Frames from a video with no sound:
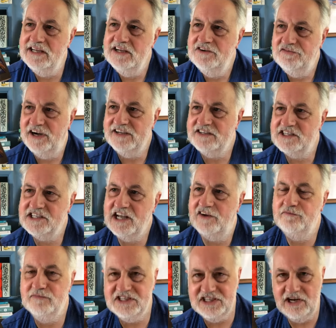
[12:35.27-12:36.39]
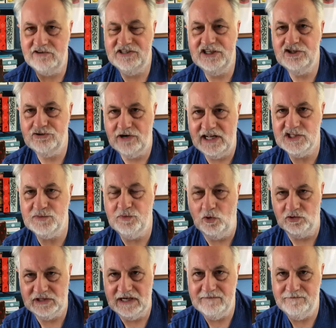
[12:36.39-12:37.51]
finds herself mysteriously
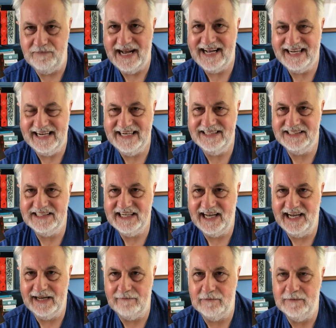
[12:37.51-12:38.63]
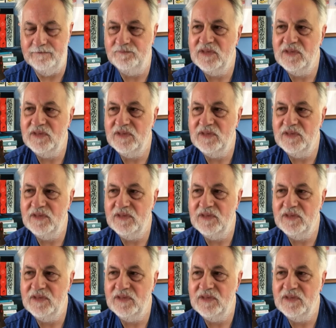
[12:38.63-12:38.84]
transported back in time.